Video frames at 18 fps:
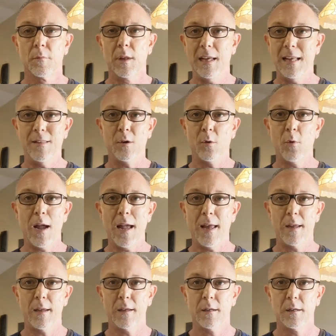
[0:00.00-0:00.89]
Either
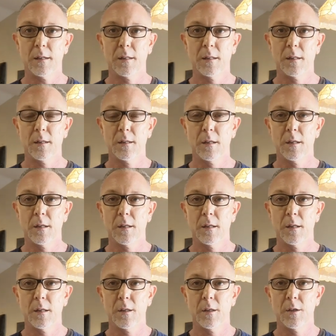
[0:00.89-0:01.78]
way,
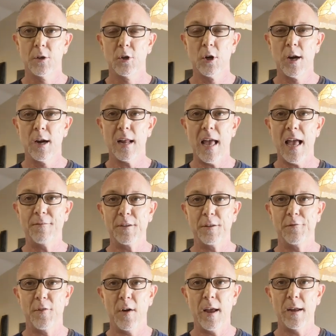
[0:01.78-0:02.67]
you're going to have
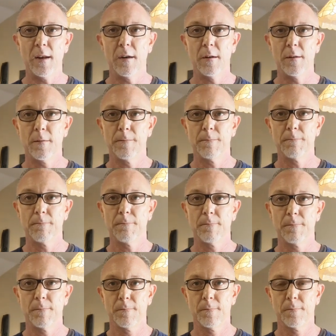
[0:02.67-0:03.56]
to fight.
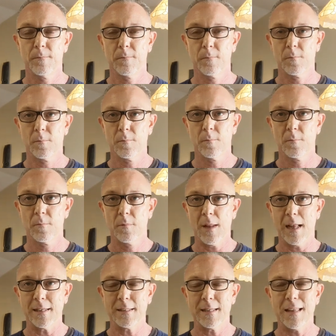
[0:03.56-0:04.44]

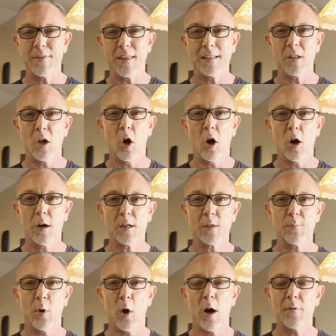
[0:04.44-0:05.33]
that's, I think, the
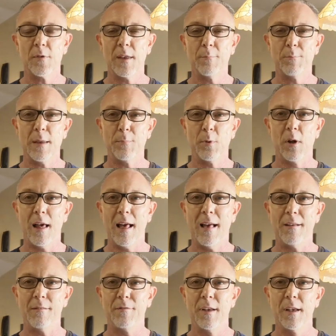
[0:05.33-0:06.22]
hardest part that people
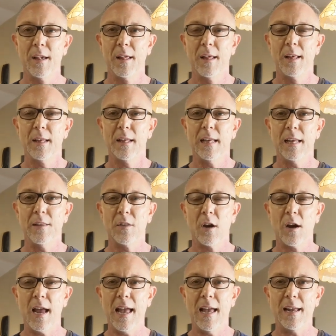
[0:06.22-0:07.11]
have in
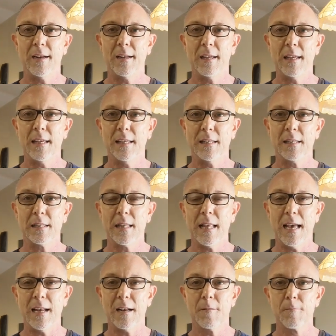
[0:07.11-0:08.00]
their head is
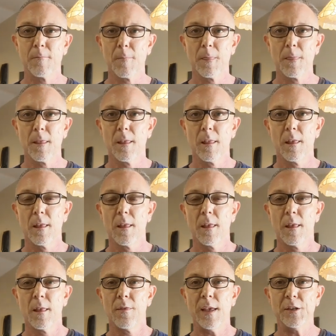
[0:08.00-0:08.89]
that
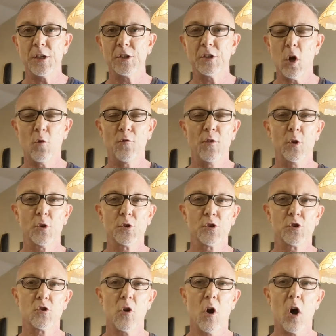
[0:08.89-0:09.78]
they just don't feel
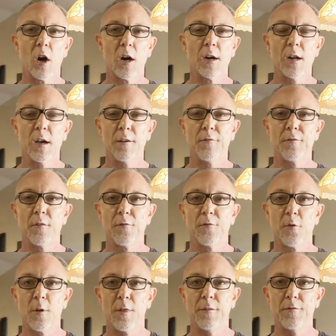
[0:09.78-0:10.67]
strong enough
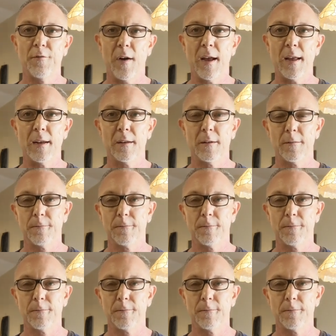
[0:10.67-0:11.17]
for the fight.